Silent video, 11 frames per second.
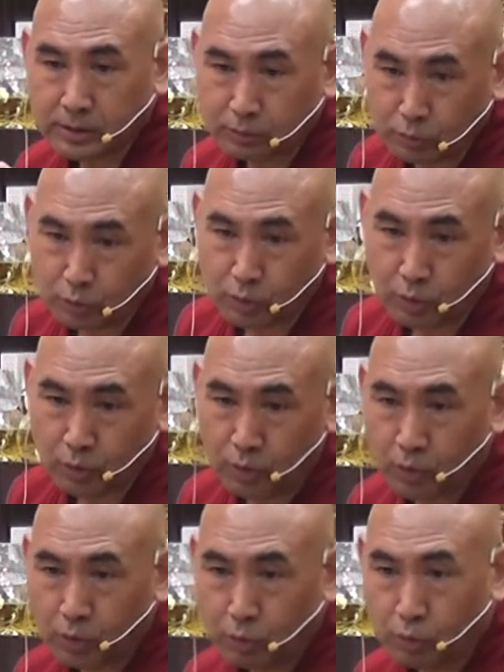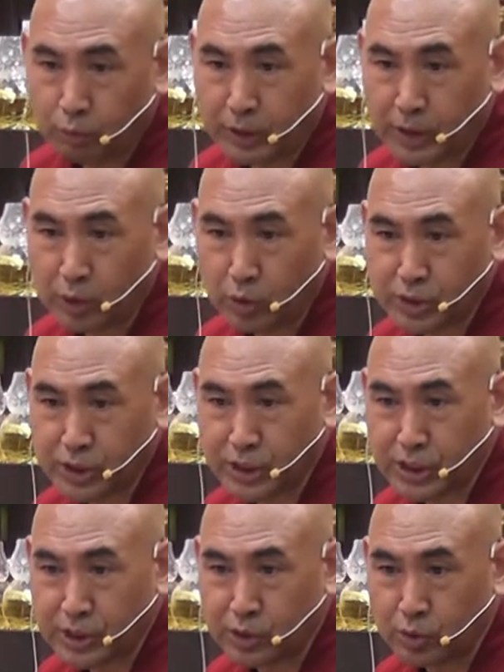we cannot
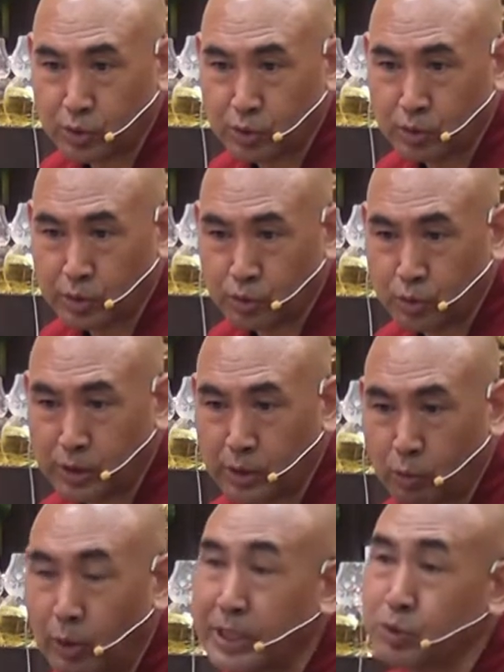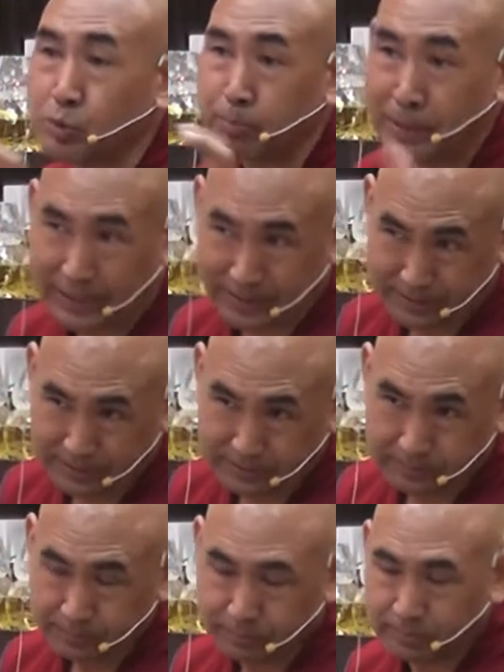change, totally white to black.
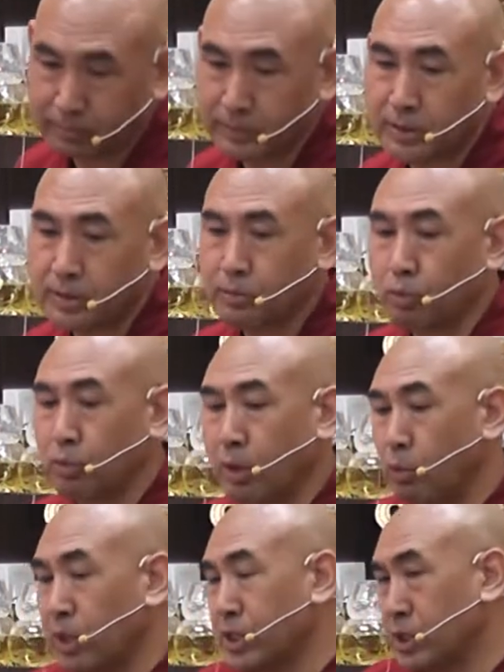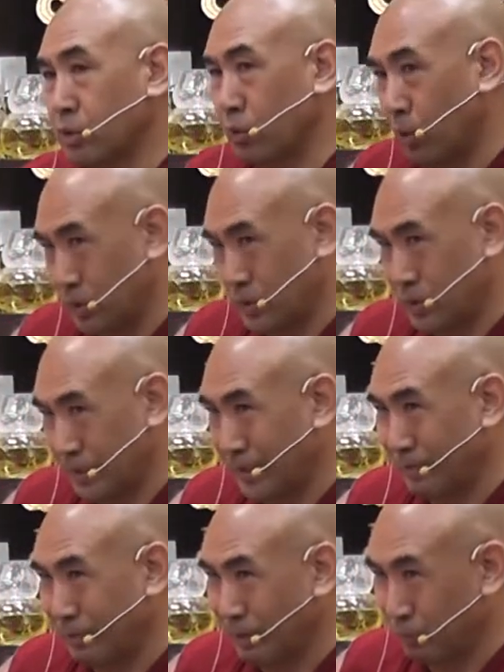Look like washing clothes,
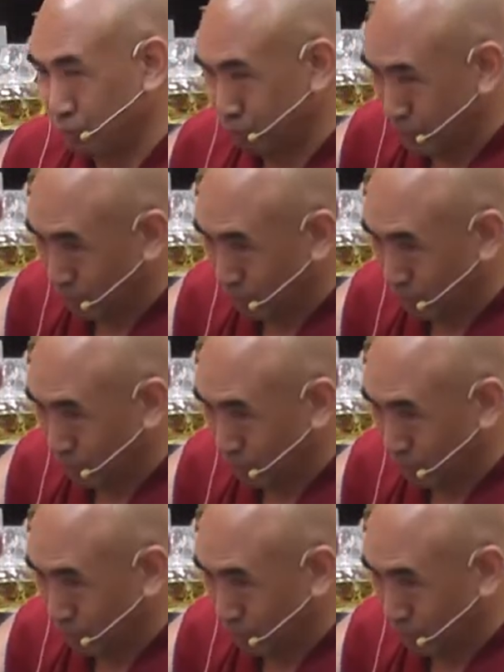right? We put